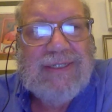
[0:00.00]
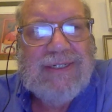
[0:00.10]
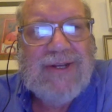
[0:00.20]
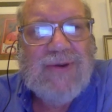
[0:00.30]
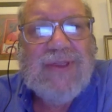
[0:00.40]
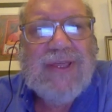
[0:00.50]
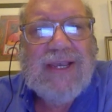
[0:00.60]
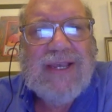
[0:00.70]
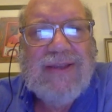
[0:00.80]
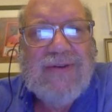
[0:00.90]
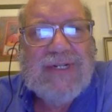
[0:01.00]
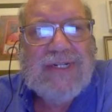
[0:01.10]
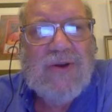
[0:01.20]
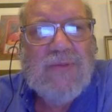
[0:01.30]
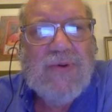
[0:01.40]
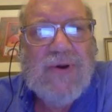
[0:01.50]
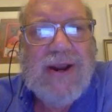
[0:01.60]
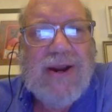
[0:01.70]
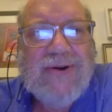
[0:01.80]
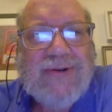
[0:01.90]
don't think there is no
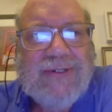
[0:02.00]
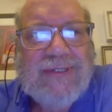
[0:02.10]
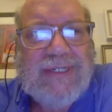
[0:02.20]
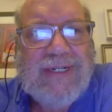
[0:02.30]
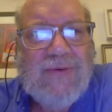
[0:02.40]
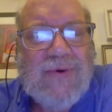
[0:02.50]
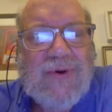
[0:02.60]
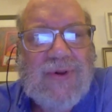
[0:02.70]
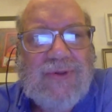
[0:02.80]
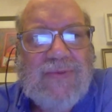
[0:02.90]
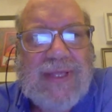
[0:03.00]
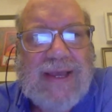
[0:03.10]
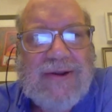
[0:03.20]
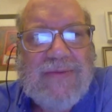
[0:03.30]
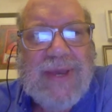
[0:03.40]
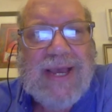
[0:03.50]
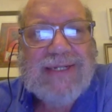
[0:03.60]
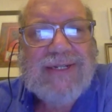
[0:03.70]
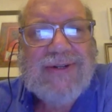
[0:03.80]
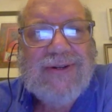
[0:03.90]
prayer in a world without a
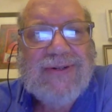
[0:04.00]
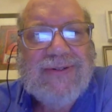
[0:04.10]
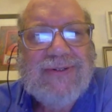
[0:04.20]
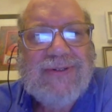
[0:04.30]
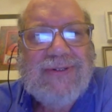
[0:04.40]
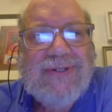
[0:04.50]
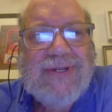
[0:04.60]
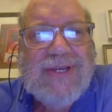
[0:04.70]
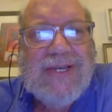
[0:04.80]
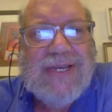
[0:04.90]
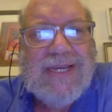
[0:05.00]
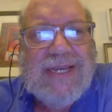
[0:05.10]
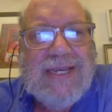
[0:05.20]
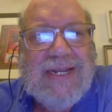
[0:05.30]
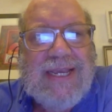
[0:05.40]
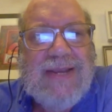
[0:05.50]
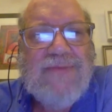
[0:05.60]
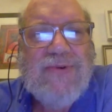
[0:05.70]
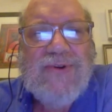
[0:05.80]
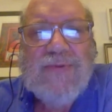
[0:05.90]
master. In
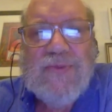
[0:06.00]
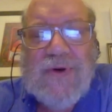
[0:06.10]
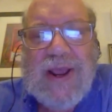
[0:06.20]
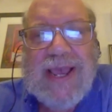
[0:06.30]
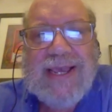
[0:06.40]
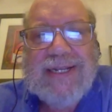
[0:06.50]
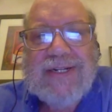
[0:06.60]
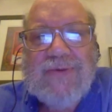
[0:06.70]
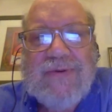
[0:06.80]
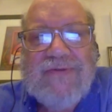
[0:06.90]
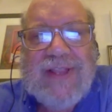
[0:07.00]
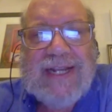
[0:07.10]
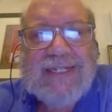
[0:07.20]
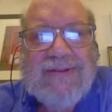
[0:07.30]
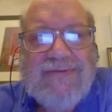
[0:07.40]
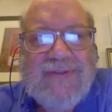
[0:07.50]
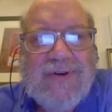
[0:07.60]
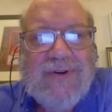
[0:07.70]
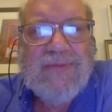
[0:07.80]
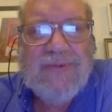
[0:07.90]
Hebrew, to pray is a reflexive
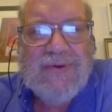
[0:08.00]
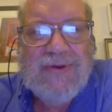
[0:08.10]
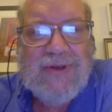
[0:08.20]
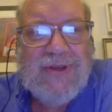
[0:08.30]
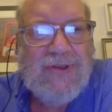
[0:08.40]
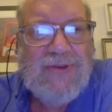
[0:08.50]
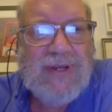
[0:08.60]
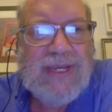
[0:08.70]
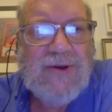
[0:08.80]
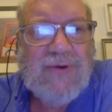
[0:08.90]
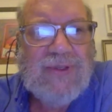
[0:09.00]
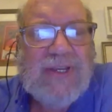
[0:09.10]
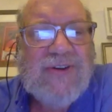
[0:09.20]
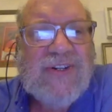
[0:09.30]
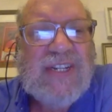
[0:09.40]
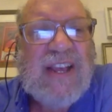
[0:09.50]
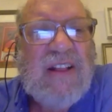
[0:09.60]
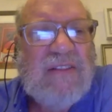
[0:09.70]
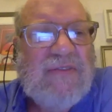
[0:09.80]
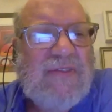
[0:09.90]
verb. You need only
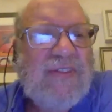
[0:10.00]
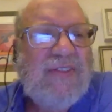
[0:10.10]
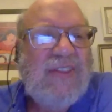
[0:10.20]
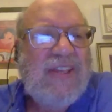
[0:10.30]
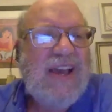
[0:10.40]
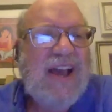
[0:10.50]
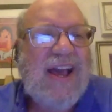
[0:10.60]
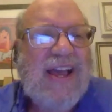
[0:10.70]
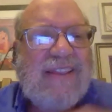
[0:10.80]
yourself, the I